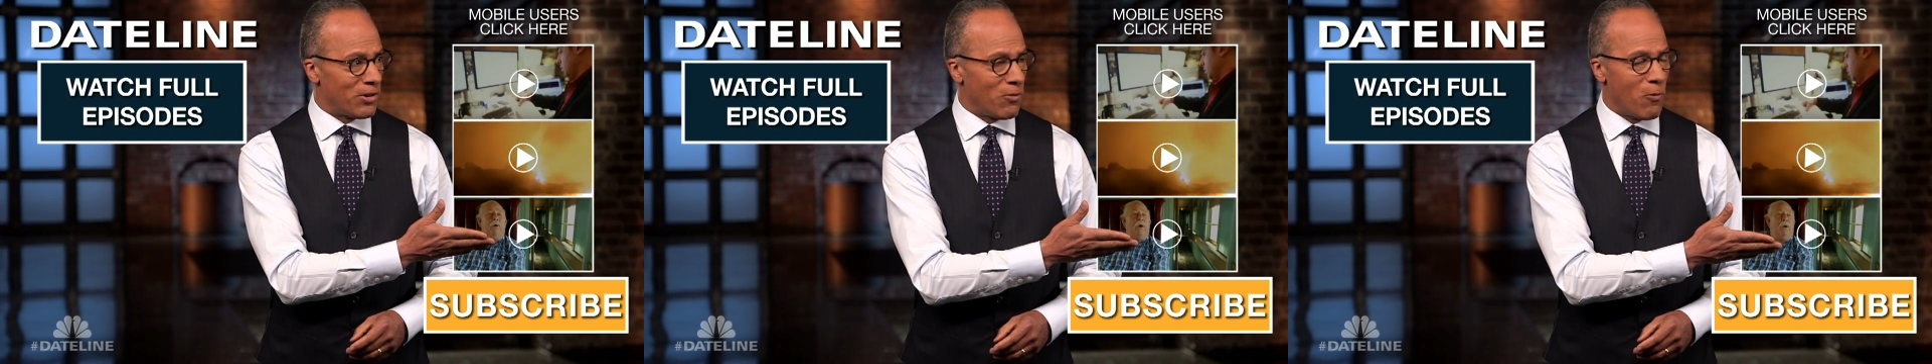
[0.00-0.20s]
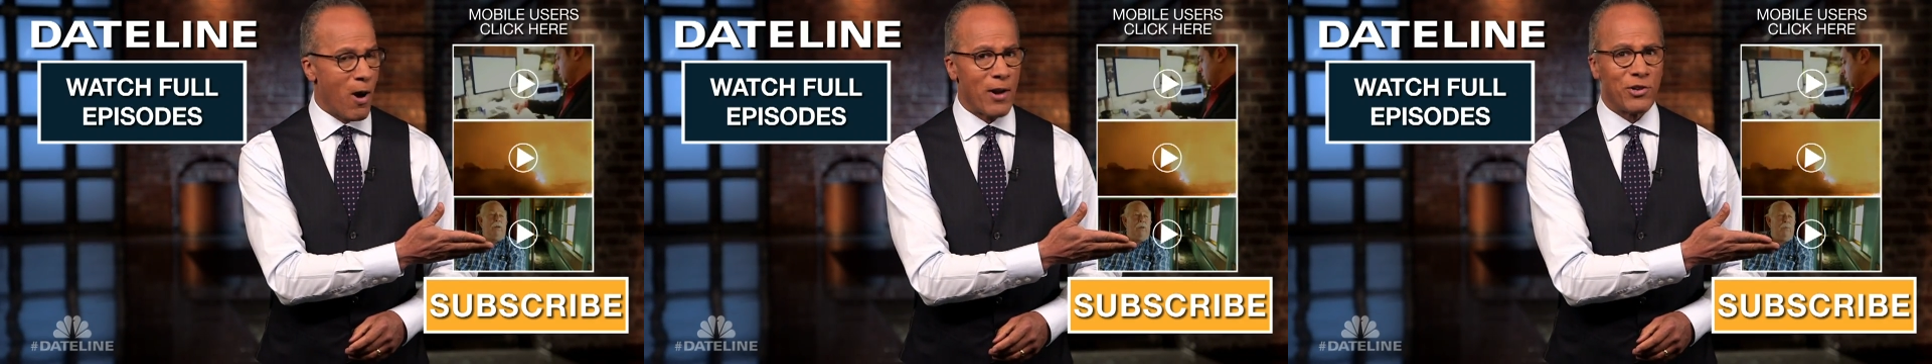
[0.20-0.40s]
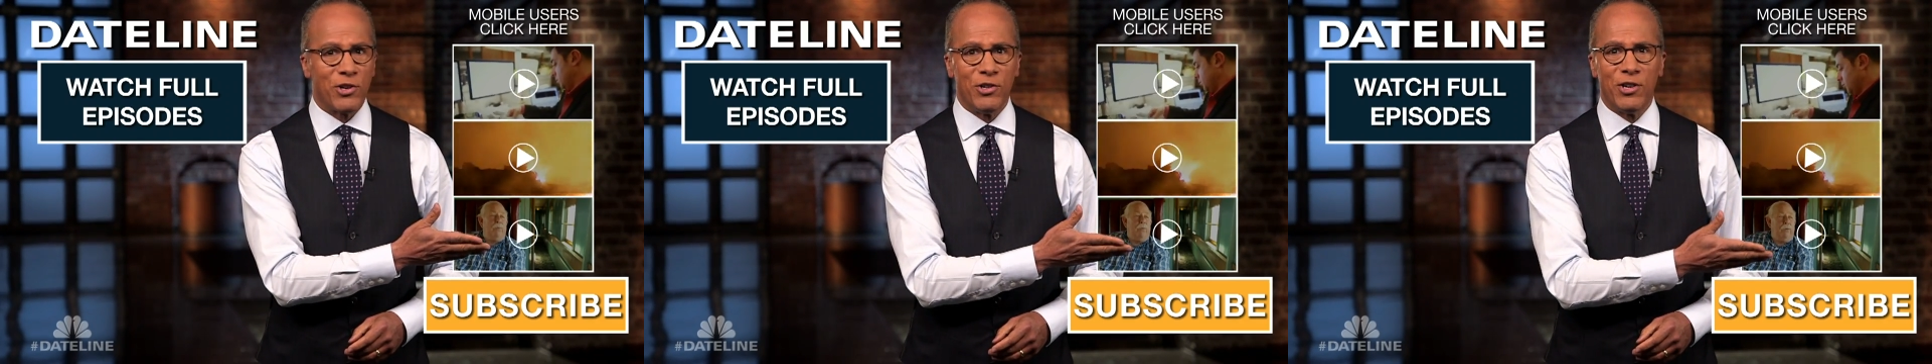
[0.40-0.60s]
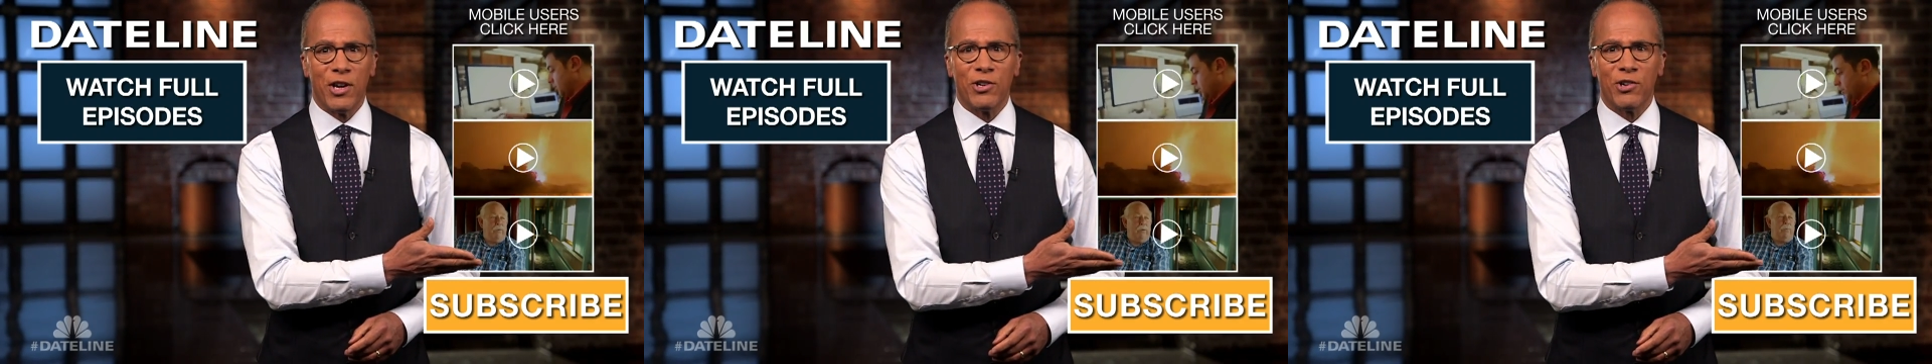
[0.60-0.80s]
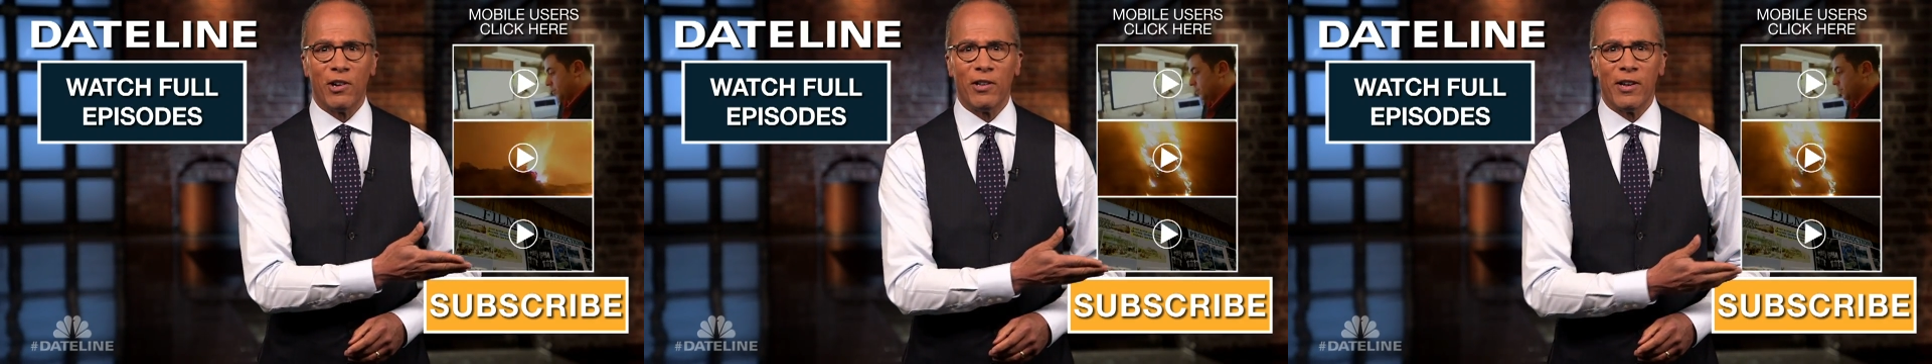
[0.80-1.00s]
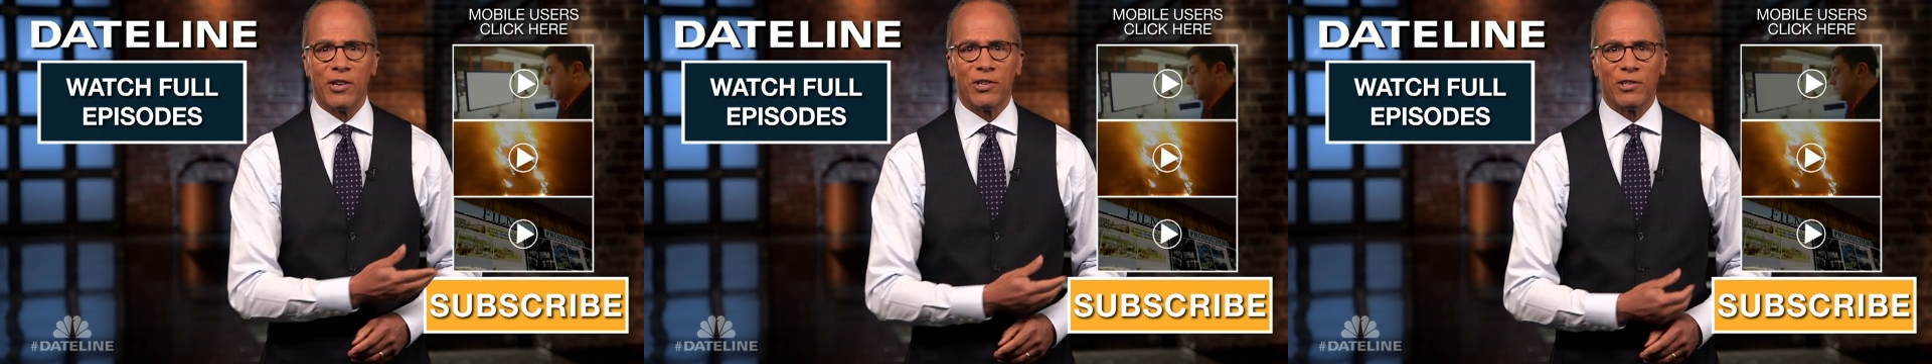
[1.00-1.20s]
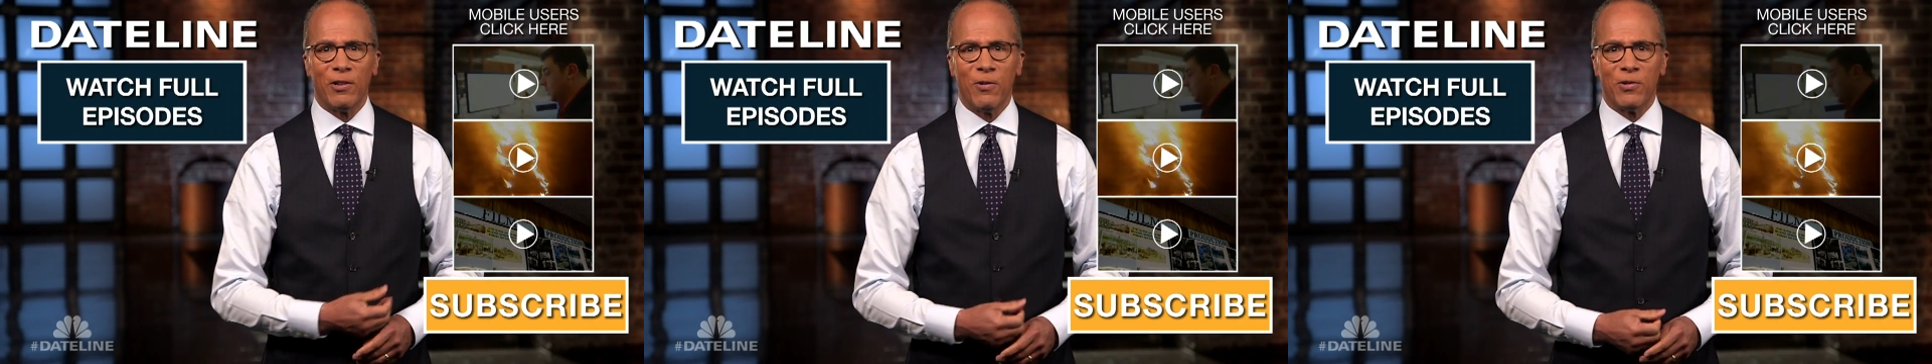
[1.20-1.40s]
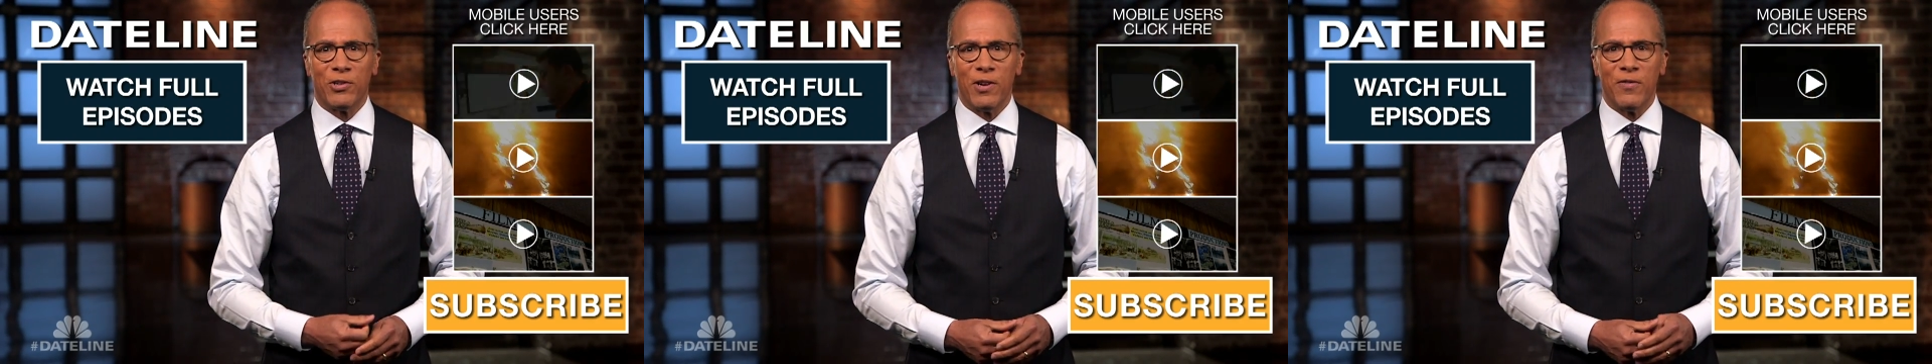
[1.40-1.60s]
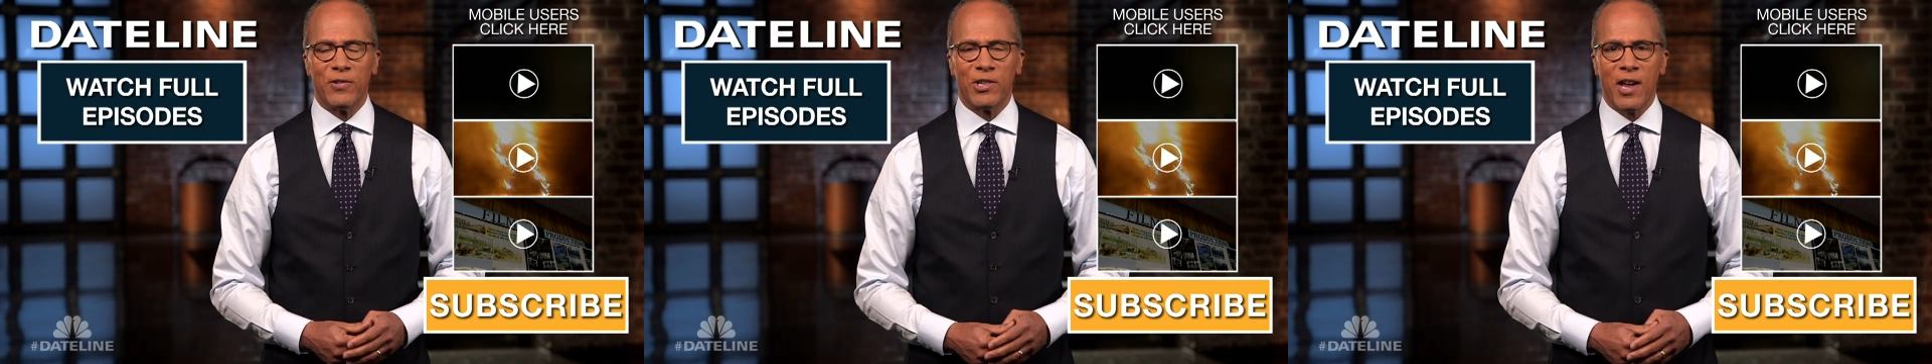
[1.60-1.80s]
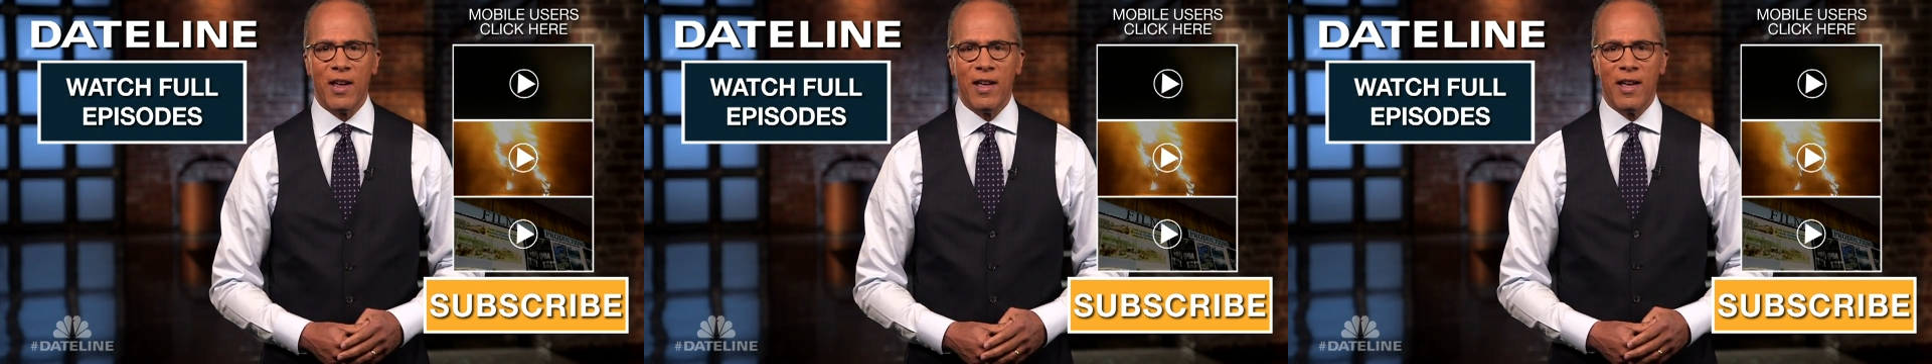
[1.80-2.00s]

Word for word: to watch digital exclusives